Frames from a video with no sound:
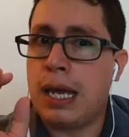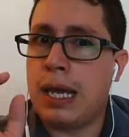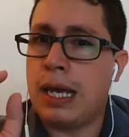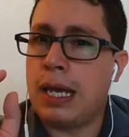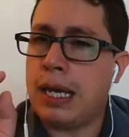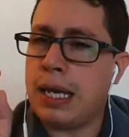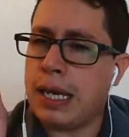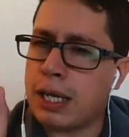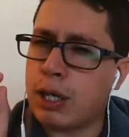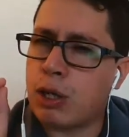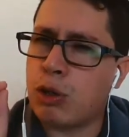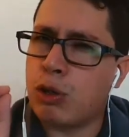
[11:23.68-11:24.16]

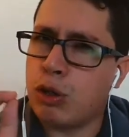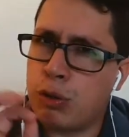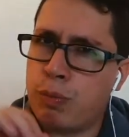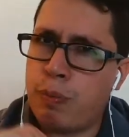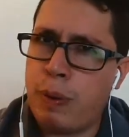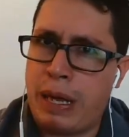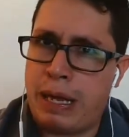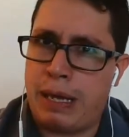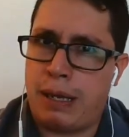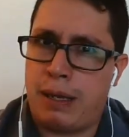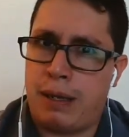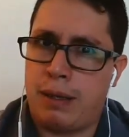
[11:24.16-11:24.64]
It could
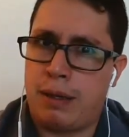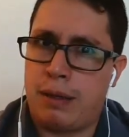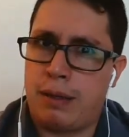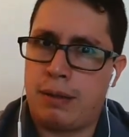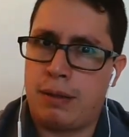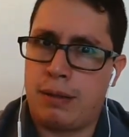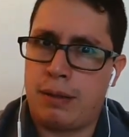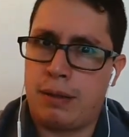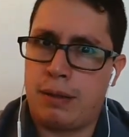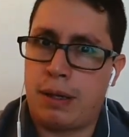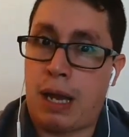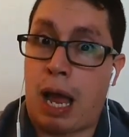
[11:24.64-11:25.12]
be.
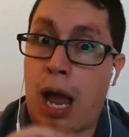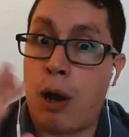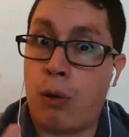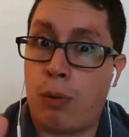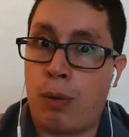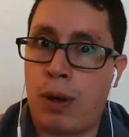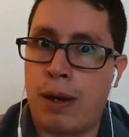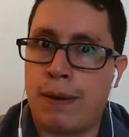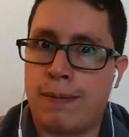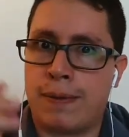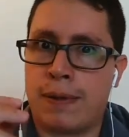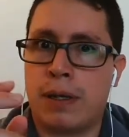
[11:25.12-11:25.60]

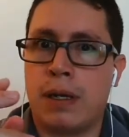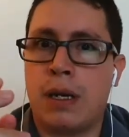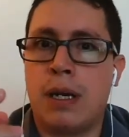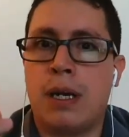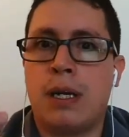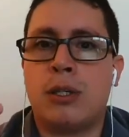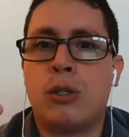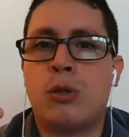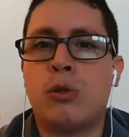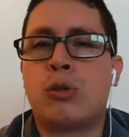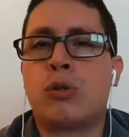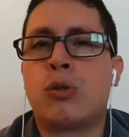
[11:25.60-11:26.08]
However,
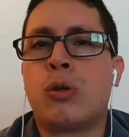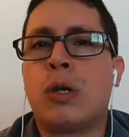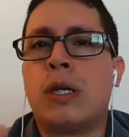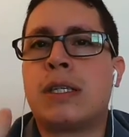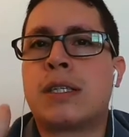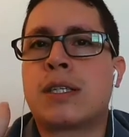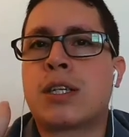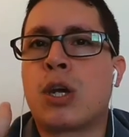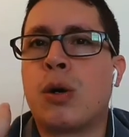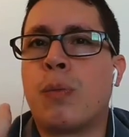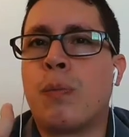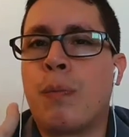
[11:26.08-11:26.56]
due to
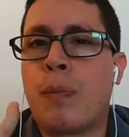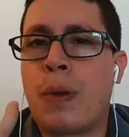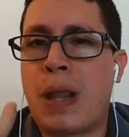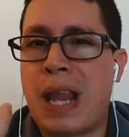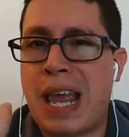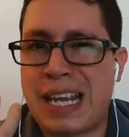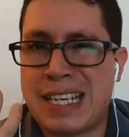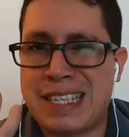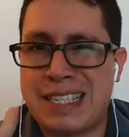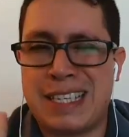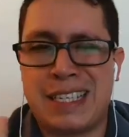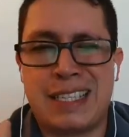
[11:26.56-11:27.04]
its
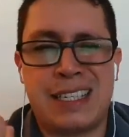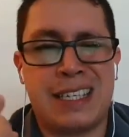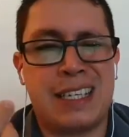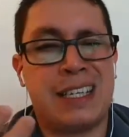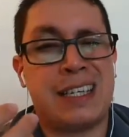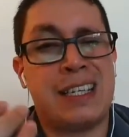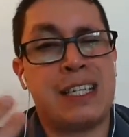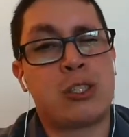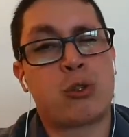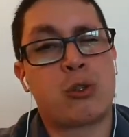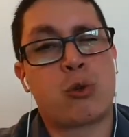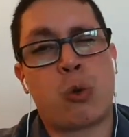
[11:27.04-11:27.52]
complexity,
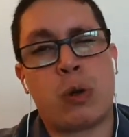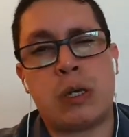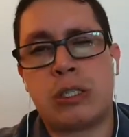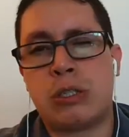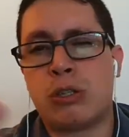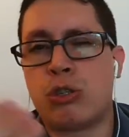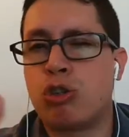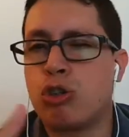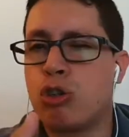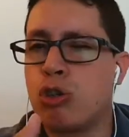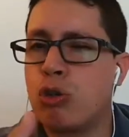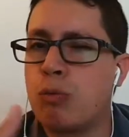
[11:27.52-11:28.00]
this
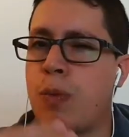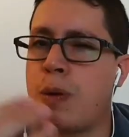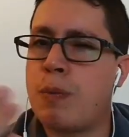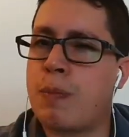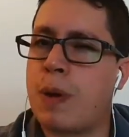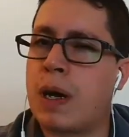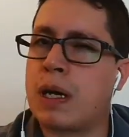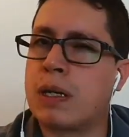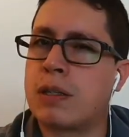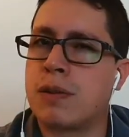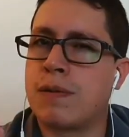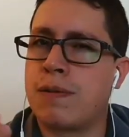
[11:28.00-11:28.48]
question should be
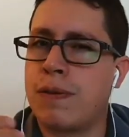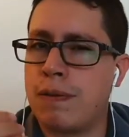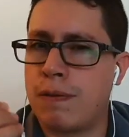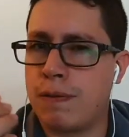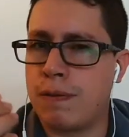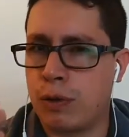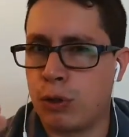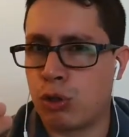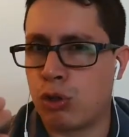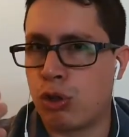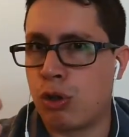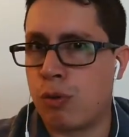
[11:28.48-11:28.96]
part of a
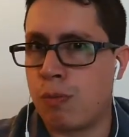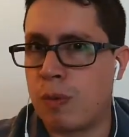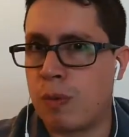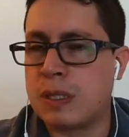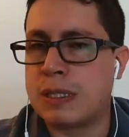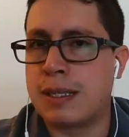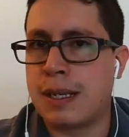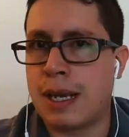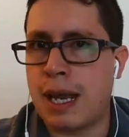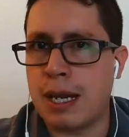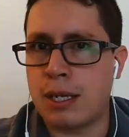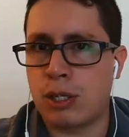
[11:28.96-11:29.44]
future
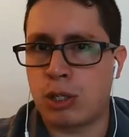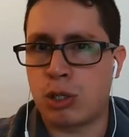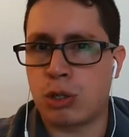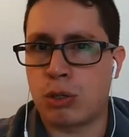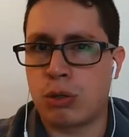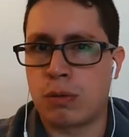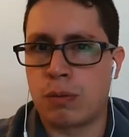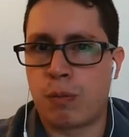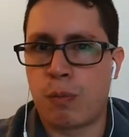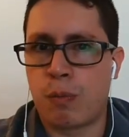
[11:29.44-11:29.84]
investigation.